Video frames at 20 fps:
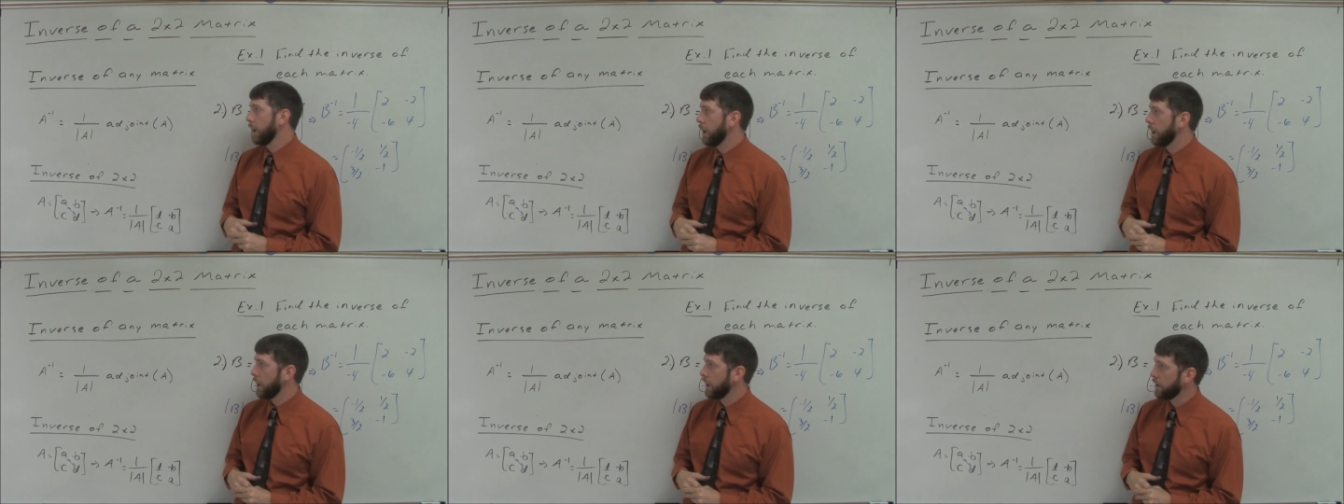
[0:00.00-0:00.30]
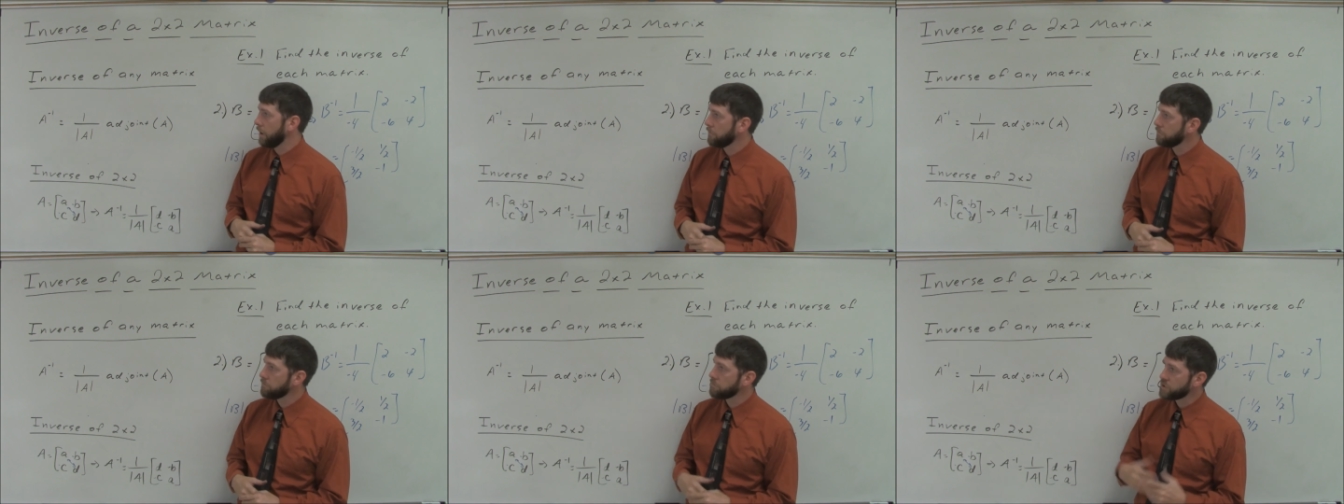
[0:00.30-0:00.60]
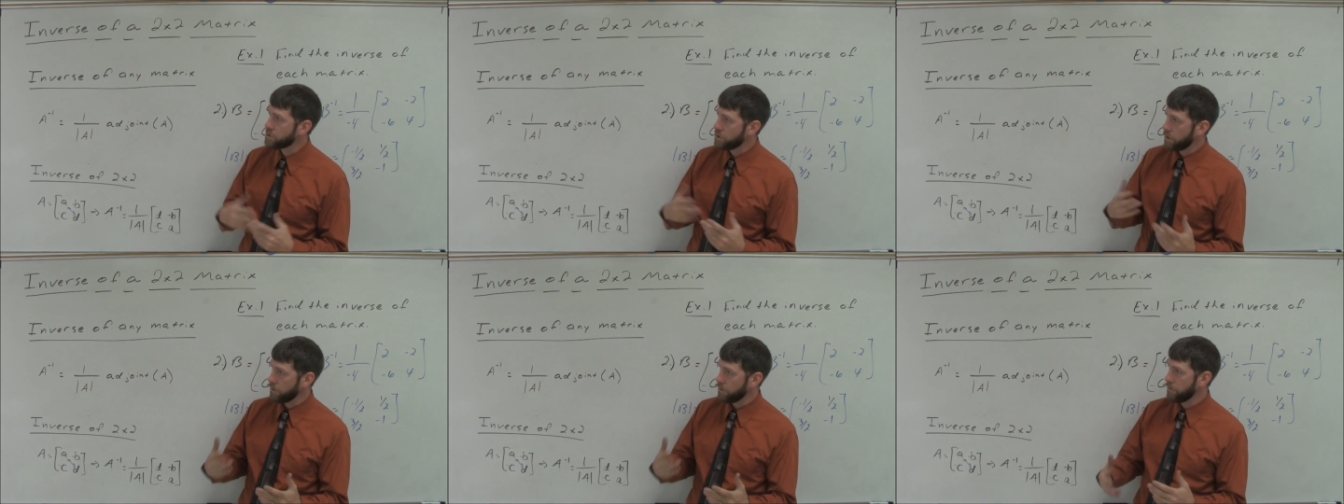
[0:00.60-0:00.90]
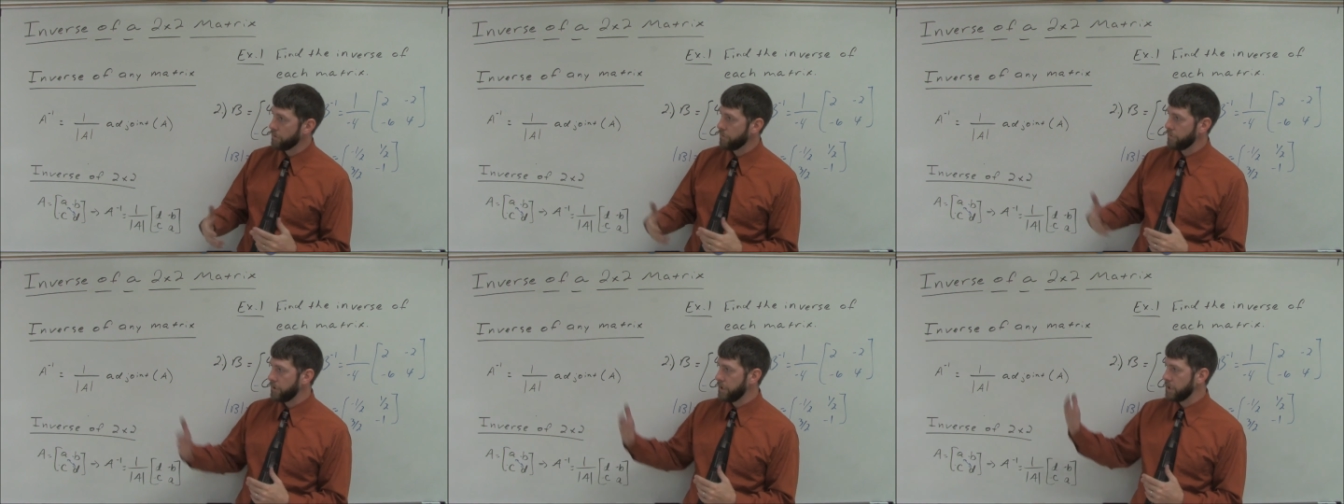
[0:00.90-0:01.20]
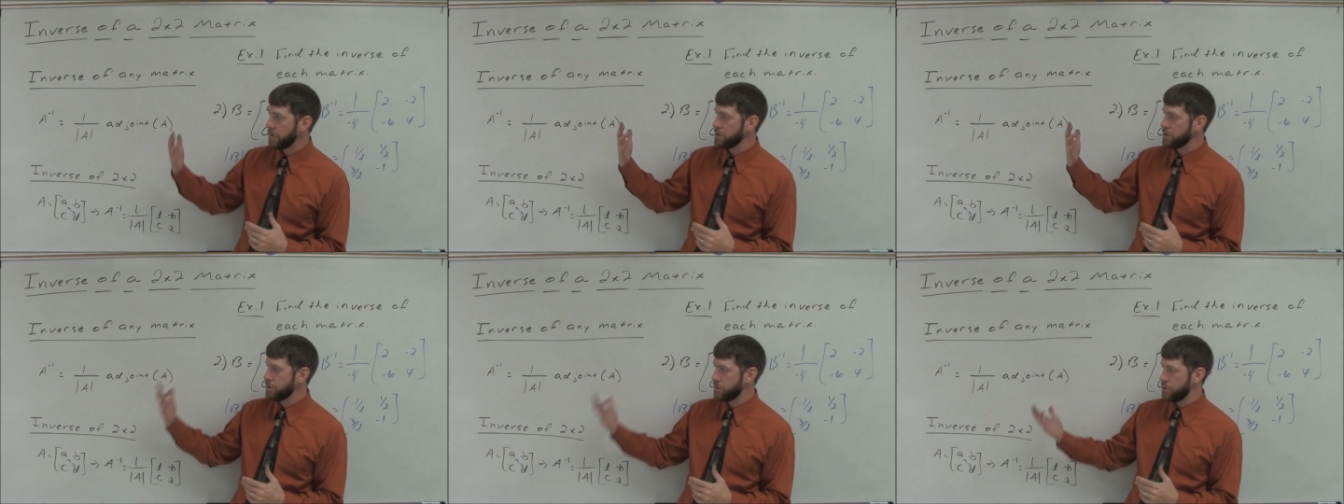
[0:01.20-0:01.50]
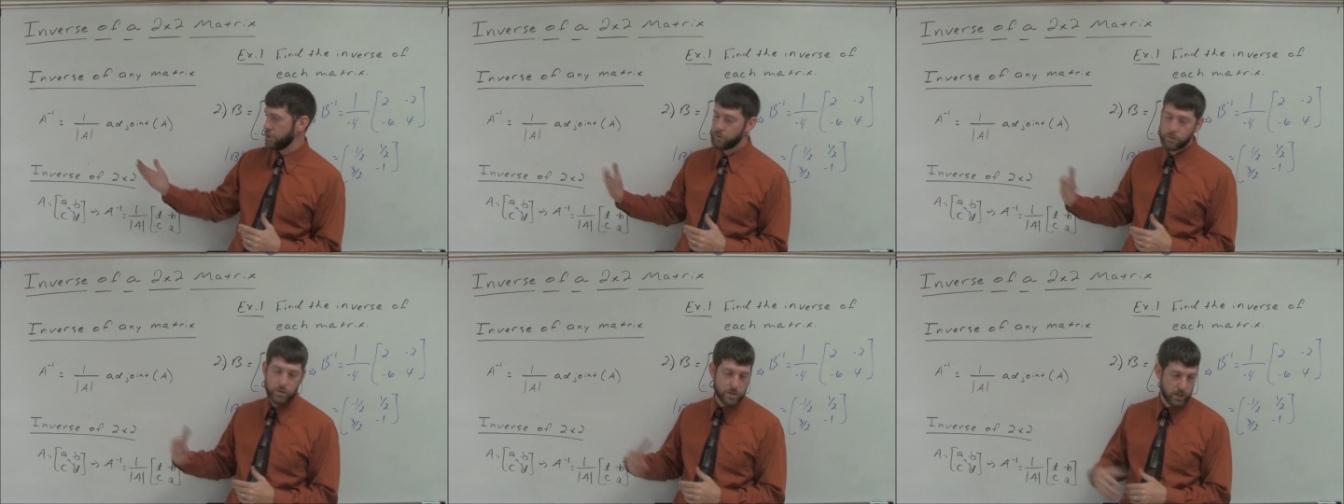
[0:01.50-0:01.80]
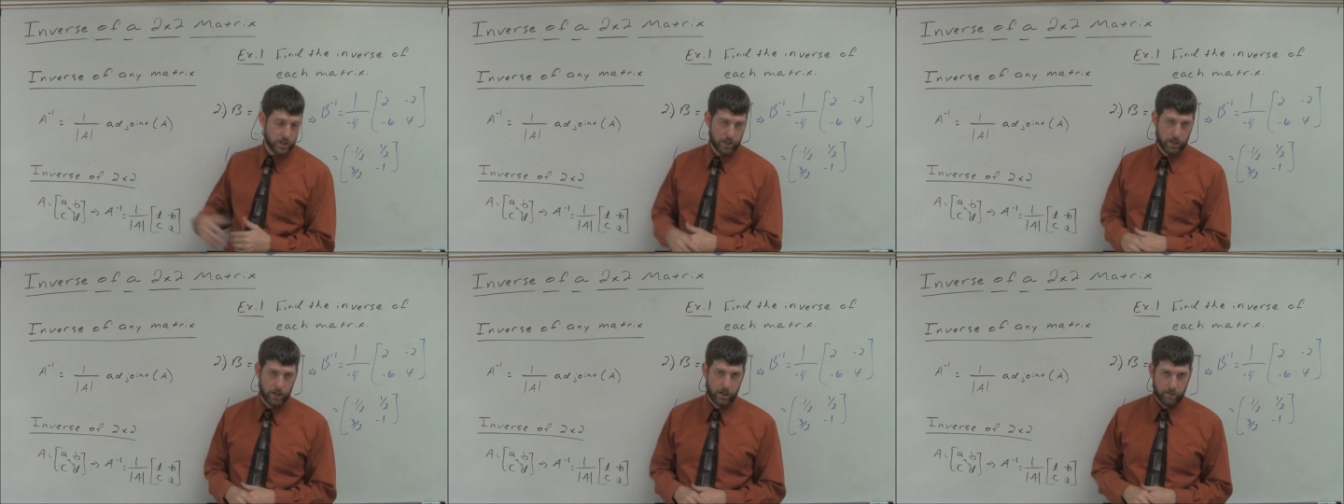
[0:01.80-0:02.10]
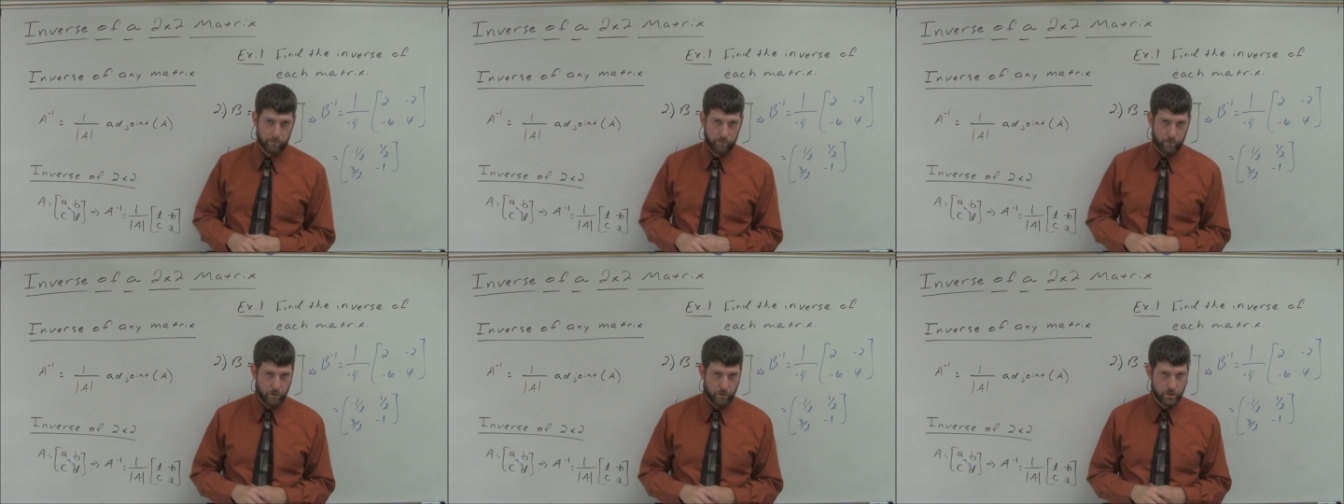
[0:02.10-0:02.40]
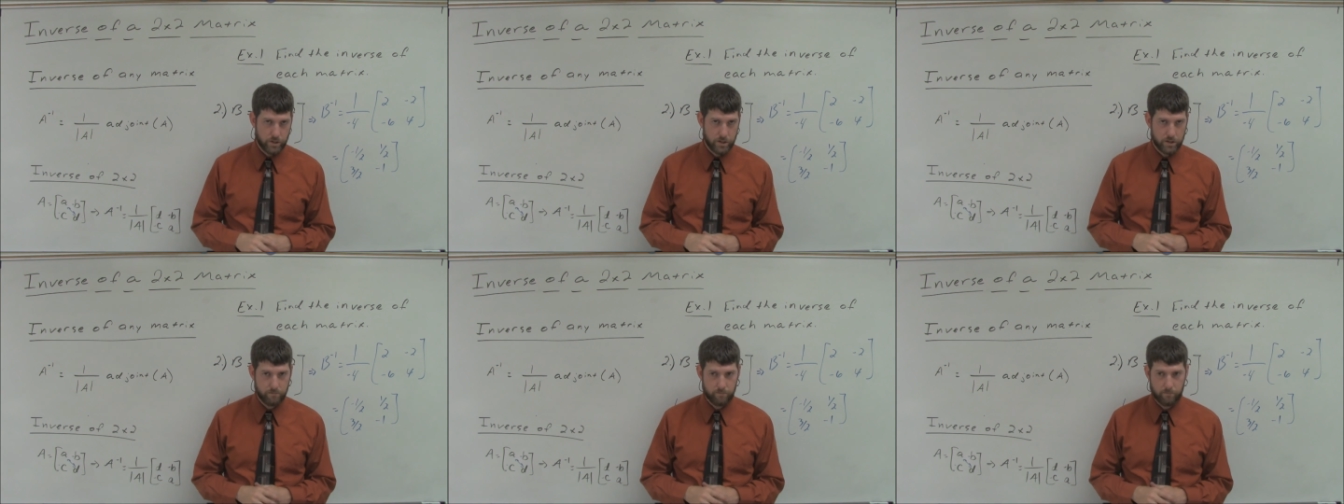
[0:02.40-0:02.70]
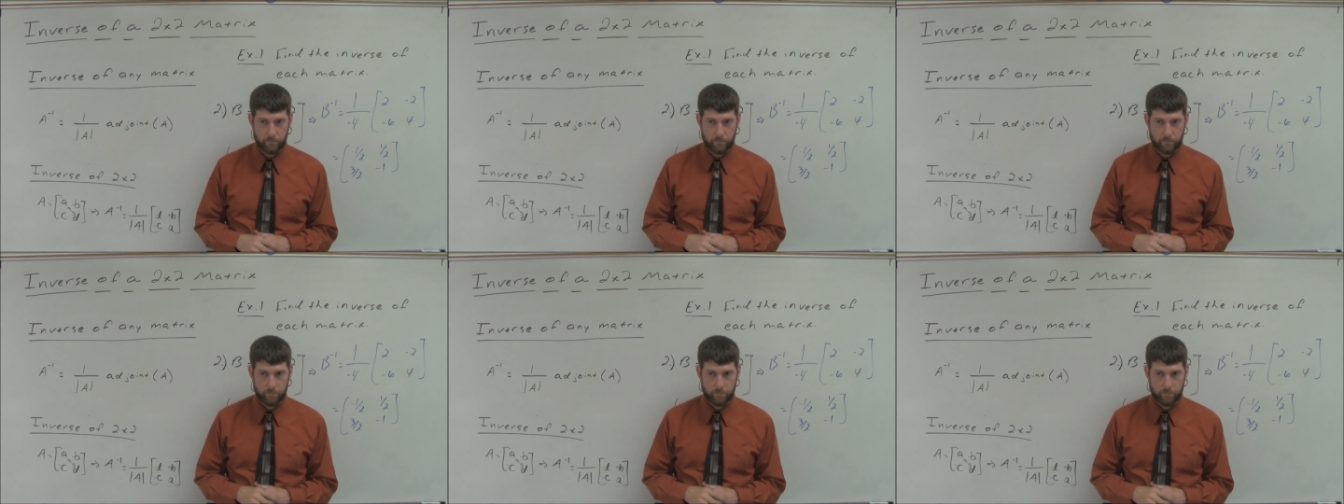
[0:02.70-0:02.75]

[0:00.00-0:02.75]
um, certain things using inverse